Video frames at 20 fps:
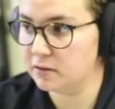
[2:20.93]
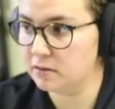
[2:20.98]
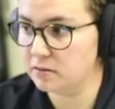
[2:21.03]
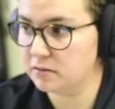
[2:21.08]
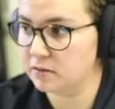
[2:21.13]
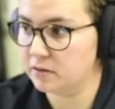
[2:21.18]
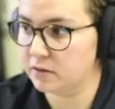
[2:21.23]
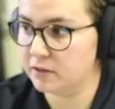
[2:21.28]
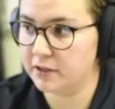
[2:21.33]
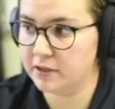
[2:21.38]
so
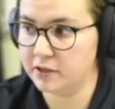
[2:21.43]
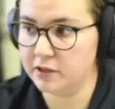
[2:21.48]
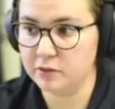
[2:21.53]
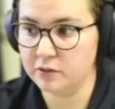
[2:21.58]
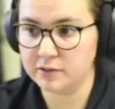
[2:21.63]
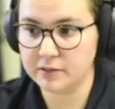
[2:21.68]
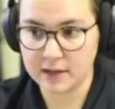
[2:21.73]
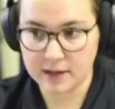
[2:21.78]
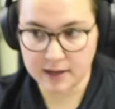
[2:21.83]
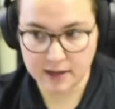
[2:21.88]
on a new
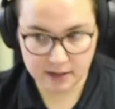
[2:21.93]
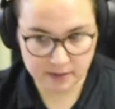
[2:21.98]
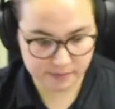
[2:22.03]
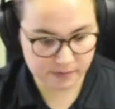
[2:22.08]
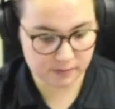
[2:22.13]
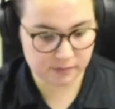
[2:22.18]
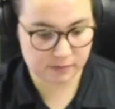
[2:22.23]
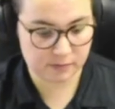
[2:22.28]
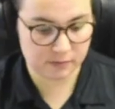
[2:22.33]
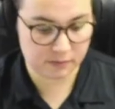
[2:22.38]
tab,
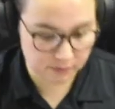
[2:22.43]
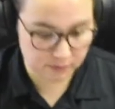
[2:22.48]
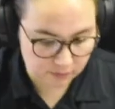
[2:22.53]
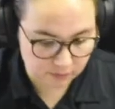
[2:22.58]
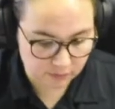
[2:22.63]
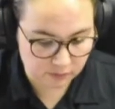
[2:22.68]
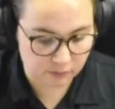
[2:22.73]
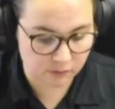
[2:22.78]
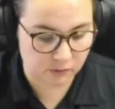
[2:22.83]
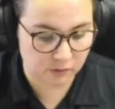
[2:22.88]

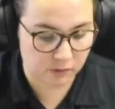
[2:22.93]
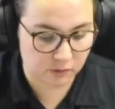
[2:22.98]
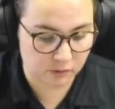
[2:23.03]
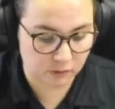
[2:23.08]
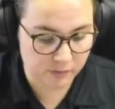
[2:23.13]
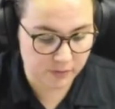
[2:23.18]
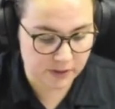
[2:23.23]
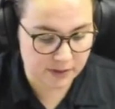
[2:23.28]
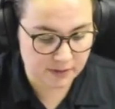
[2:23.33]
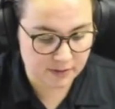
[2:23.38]
Google
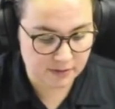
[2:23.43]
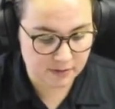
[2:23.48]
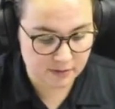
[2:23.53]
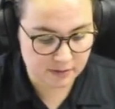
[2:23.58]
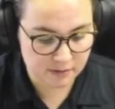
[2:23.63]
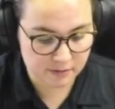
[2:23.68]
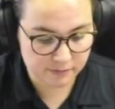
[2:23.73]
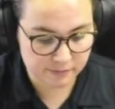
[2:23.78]
Meets.